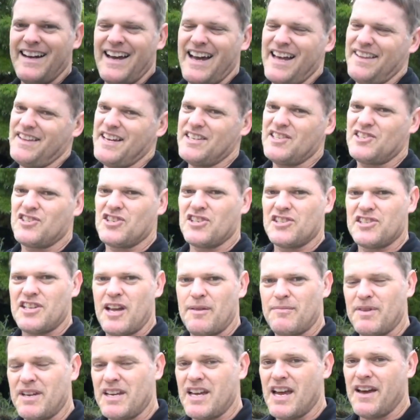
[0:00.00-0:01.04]
And that's just
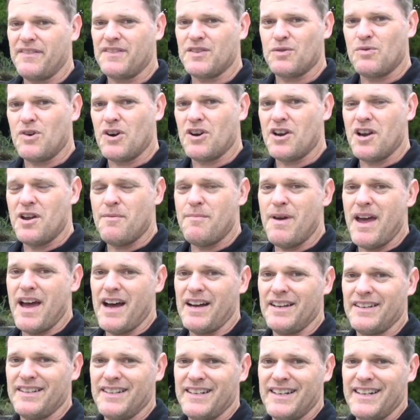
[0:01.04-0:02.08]
something you have to worry
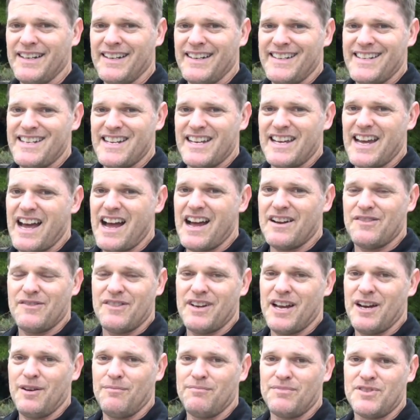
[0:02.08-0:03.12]
about. You
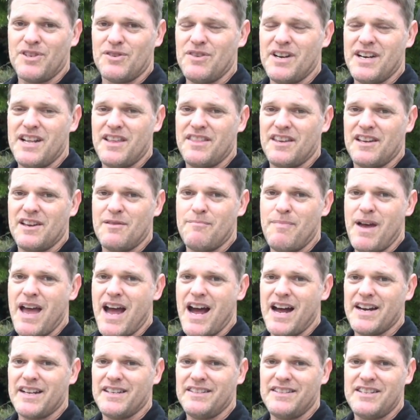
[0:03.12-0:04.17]
can't help do anything
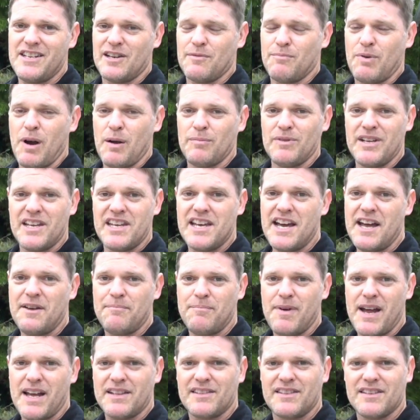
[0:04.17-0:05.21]
about it. You could probably
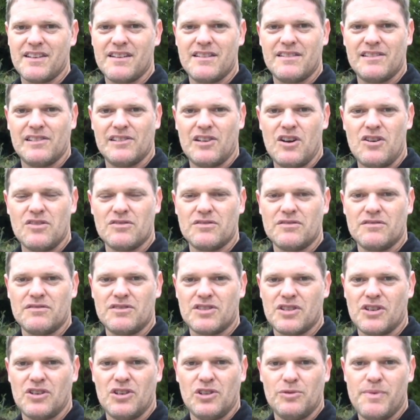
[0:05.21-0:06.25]
cut back the long,
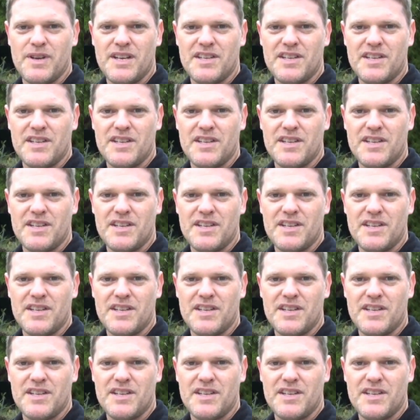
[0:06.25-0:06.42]
tall